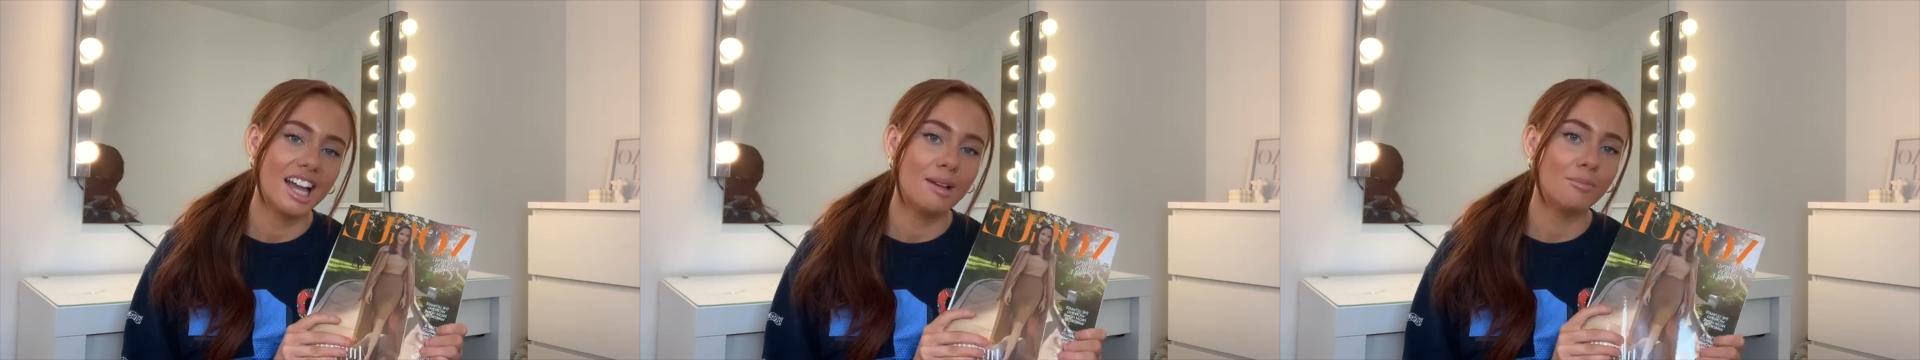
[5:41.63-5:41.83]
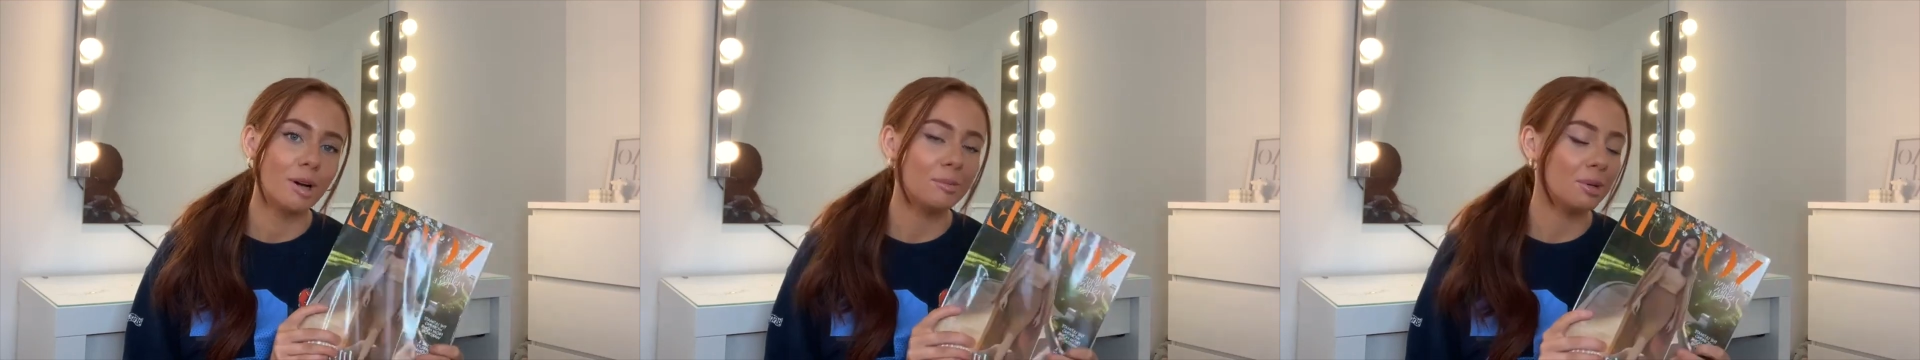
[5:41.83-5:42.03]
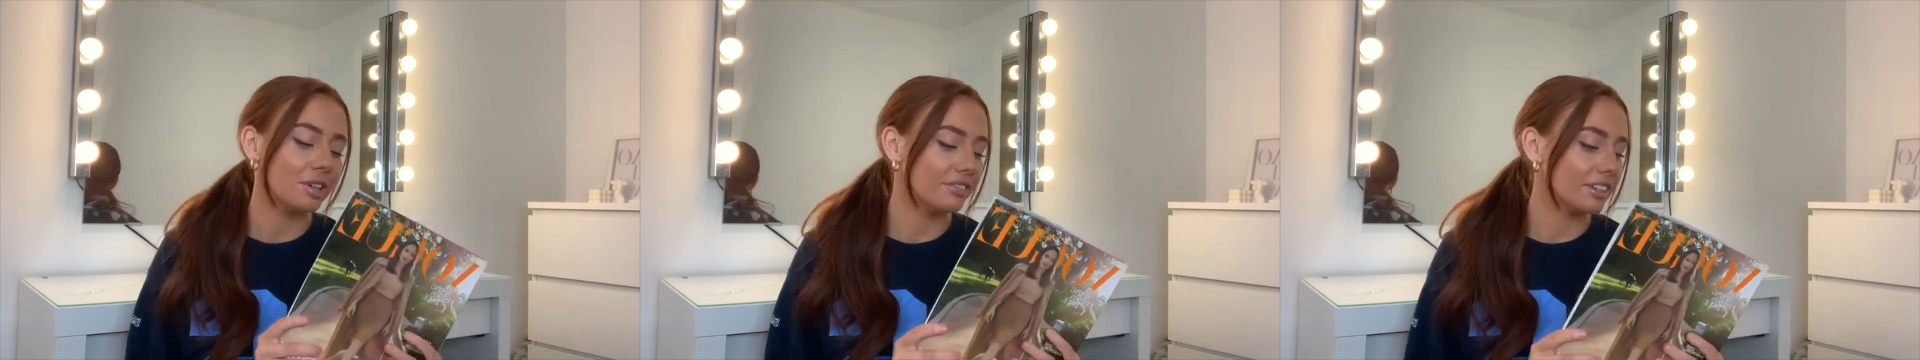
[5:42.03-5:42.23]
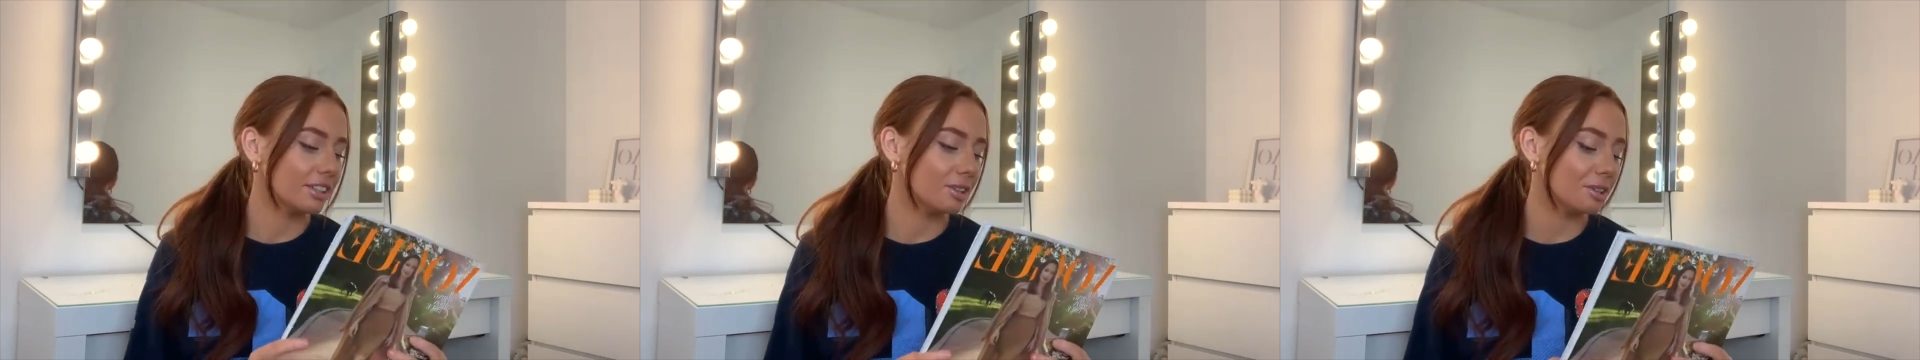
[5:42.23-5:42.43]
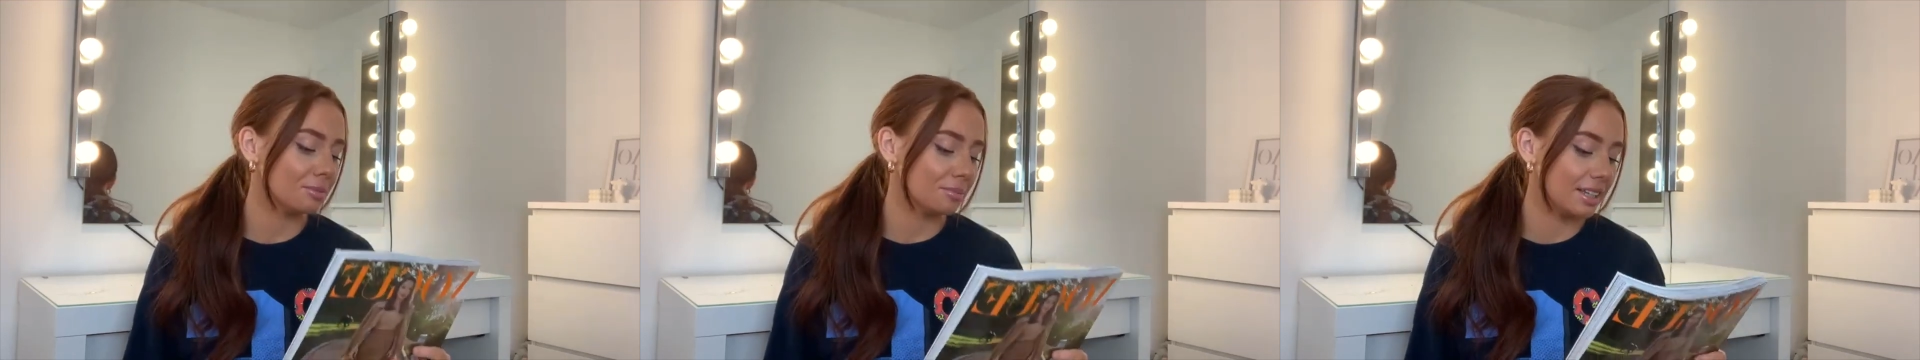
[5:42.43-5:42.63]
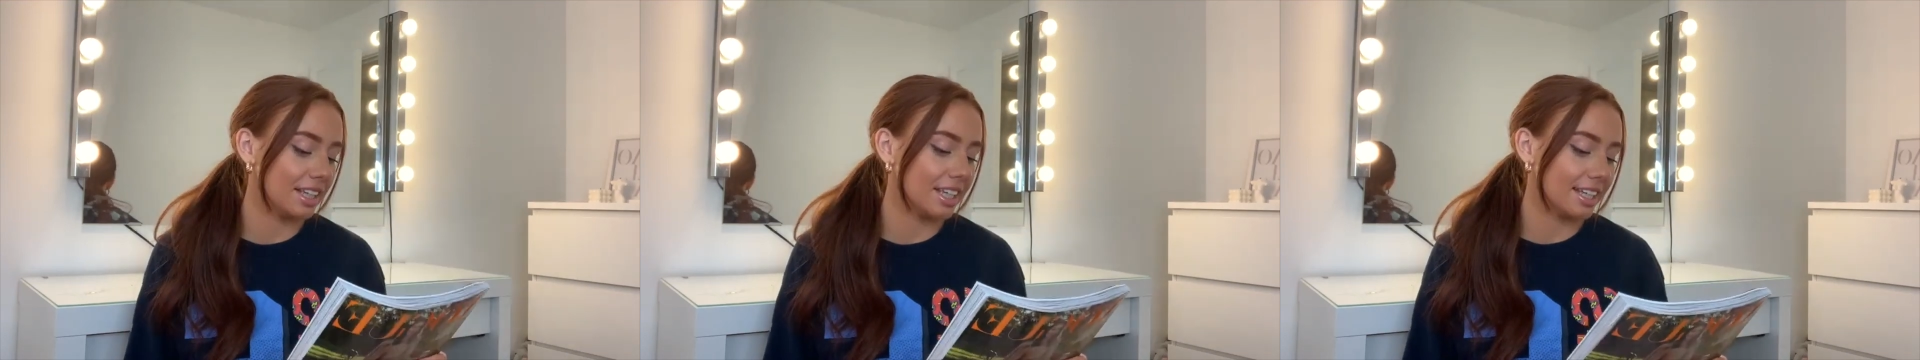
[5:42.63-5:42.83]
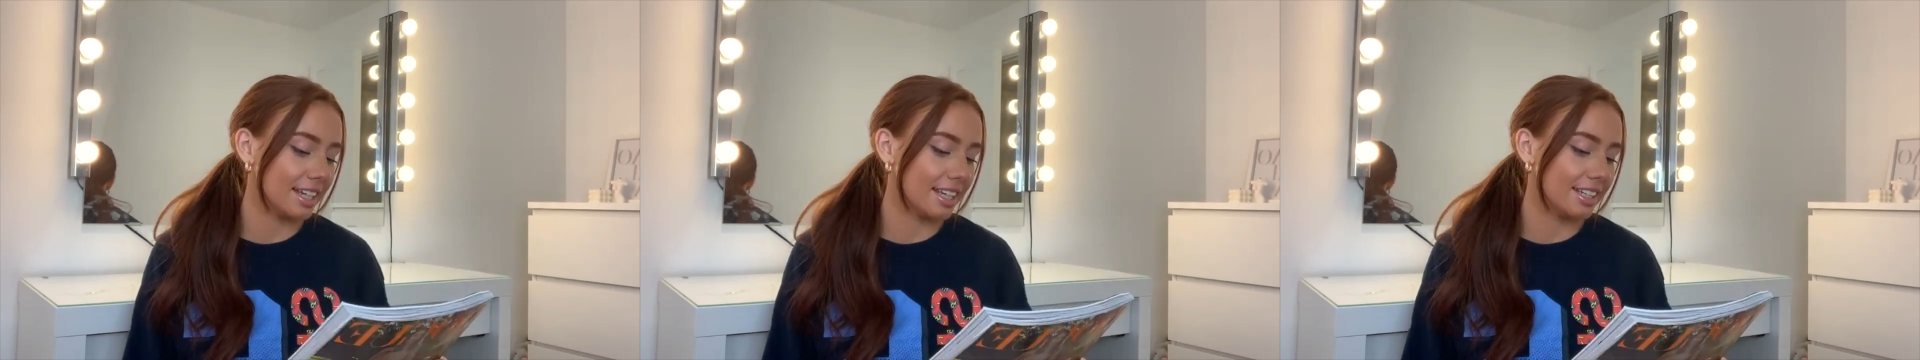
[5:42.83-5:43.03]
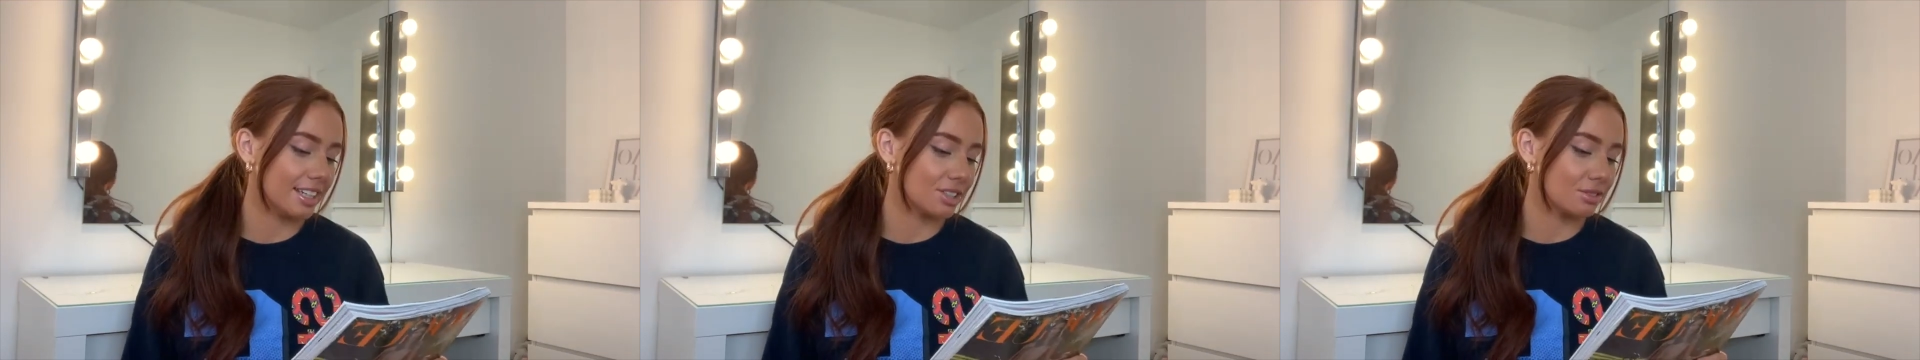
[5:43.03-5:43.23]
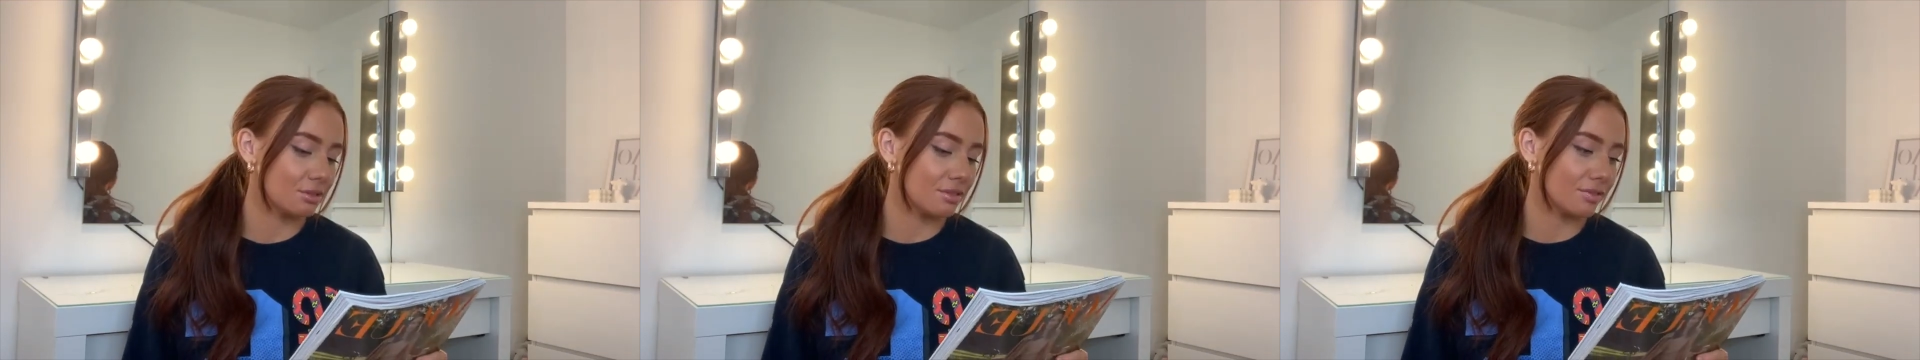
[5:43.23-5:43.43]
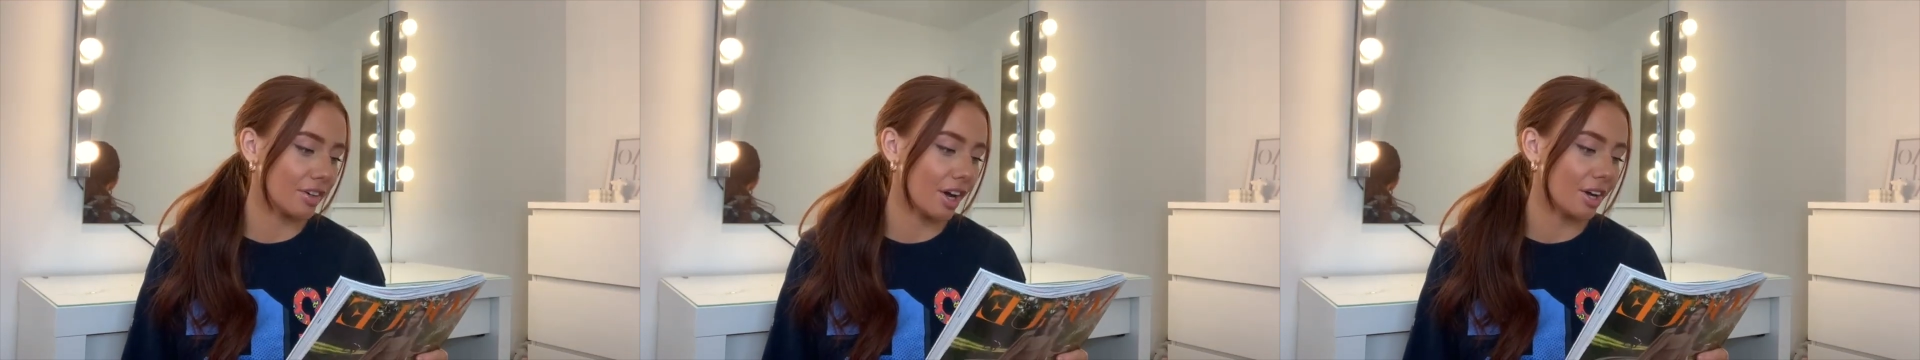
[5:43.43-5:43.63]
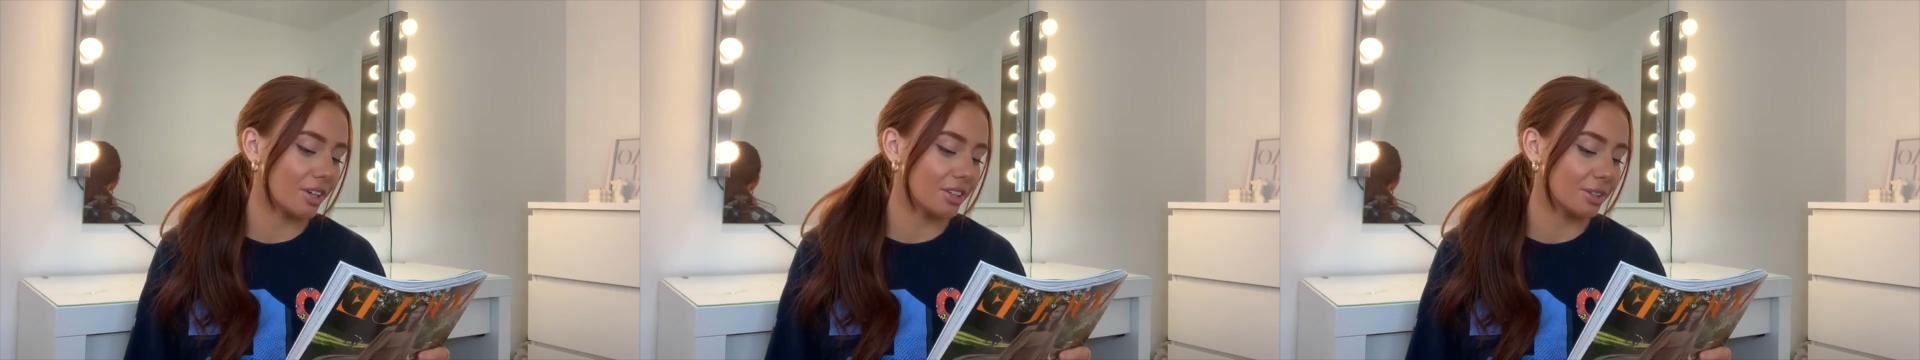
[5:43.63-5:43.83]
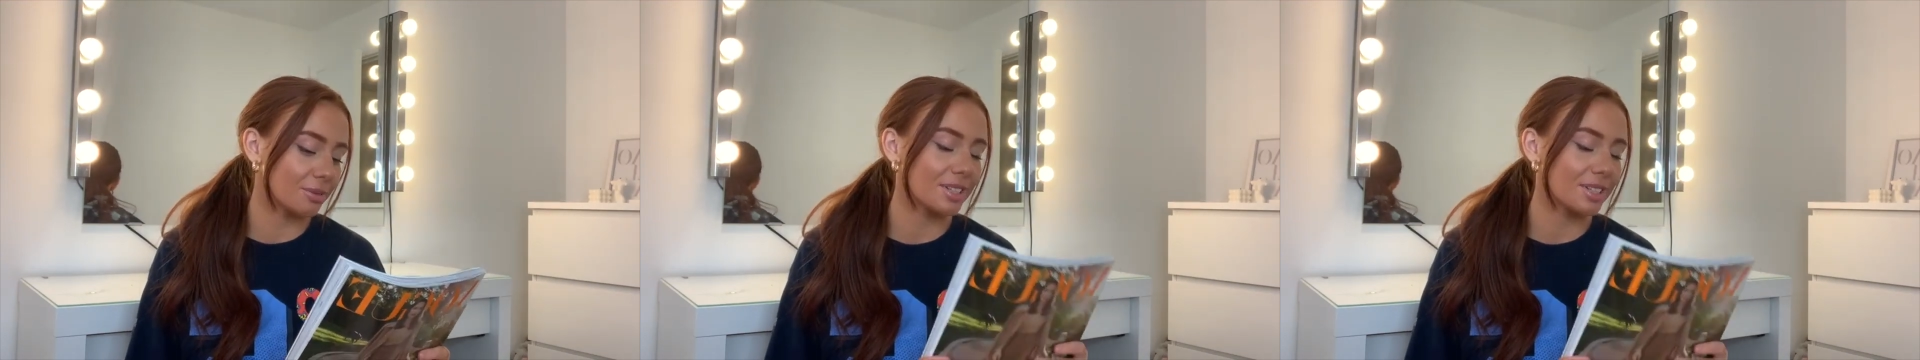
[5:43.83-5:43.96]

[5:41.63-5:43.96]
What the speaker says: My boyfriend got me an issue of Vogue,